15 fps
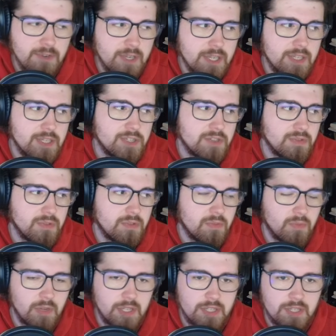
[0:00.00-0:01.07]
conditional,
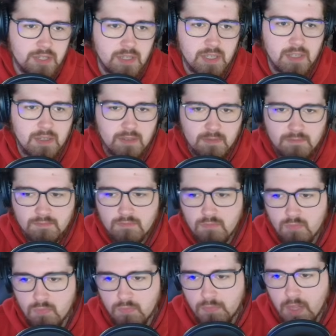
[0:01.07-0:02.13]
which
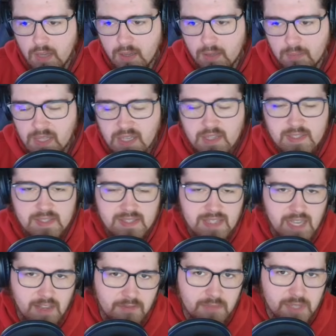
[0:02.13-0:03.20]
because
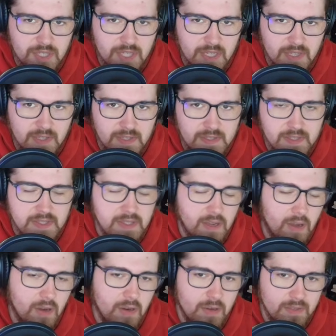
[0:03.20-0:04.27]
save machines
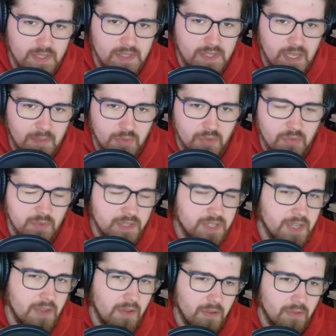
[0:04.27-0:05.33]
are disabled,
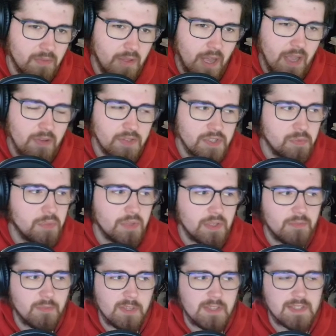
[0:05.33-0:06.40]
which I also
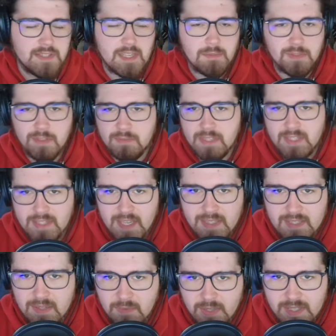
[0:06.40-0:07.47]
believe we disabled them the
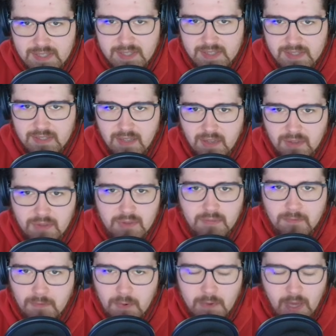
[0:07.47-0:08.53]
exact same way as this other
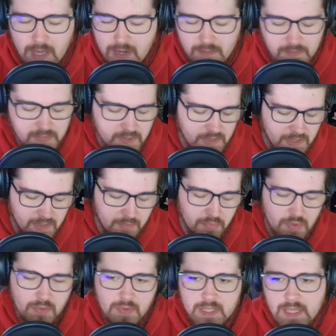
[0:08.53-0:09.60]
food items in the
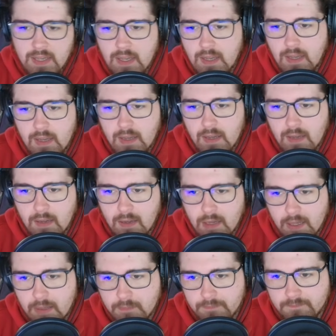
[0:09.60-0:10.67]
boot.
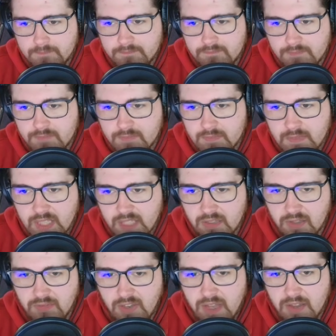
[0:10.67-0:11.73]

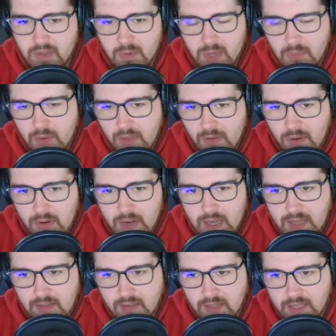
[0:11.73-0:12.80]
It'll evaluate whether or
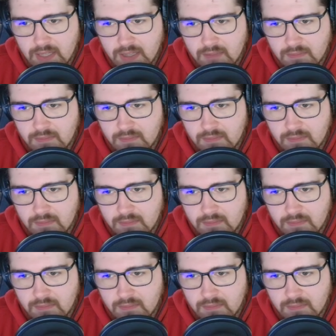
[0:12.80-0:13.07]
not like